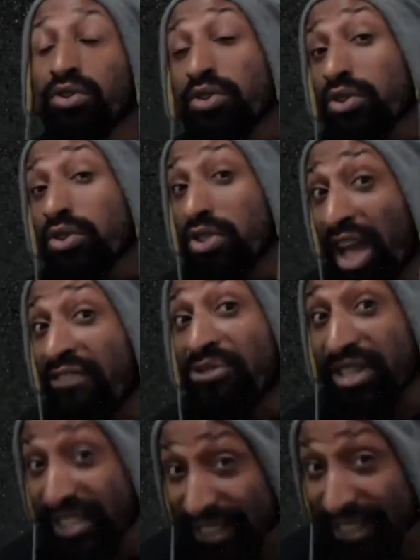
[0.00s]

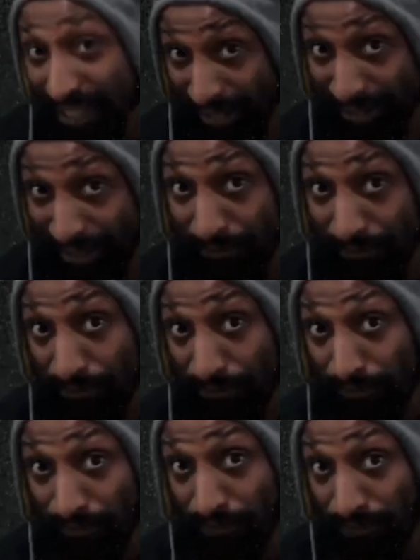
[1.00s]
Sovereign citizen
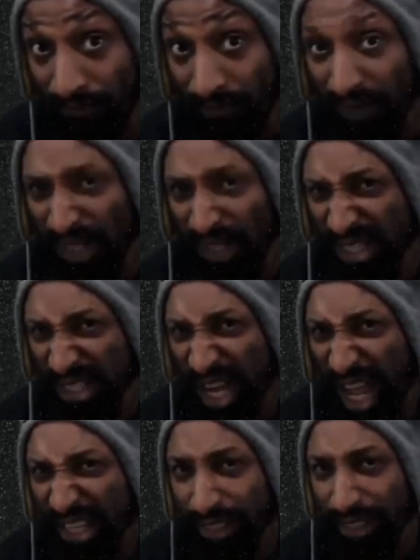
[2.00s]
is an
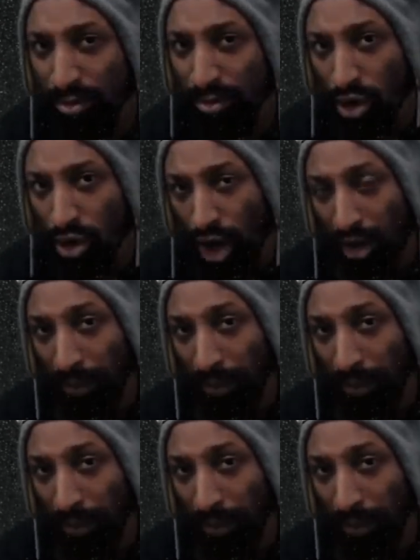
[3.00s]
oxymoron.